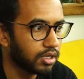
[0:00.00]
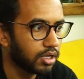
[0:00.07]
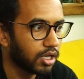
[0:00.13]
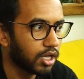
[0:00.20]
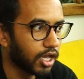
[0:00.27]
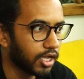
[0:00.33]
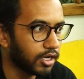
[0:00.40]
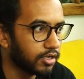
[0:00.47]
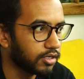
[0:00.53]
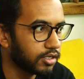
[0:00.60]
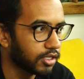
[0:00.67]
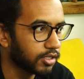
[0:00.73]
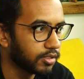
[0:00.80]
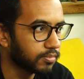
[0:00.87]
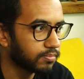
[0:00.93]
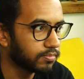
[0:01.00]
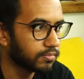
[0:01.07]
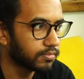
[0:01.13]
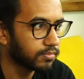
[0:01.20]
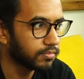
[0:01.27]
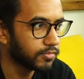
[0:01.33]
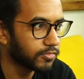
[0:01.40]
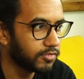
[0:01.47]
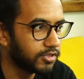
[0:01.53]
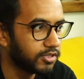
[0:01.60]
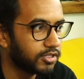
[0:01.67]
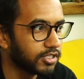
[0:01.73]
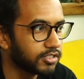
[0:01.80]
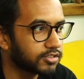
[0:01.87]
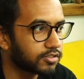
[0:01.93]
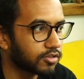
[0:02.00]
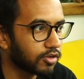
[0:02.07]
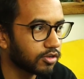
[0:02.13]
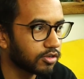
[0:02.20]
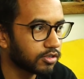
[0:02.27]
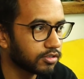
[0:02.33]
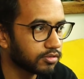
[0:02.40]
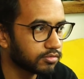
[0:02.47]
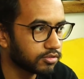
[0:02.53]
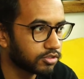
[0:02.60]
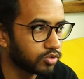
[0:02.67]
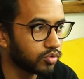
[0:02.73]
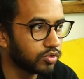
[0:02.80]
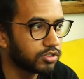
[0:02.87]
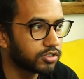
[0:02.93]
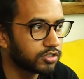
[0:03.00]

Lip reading: and this tools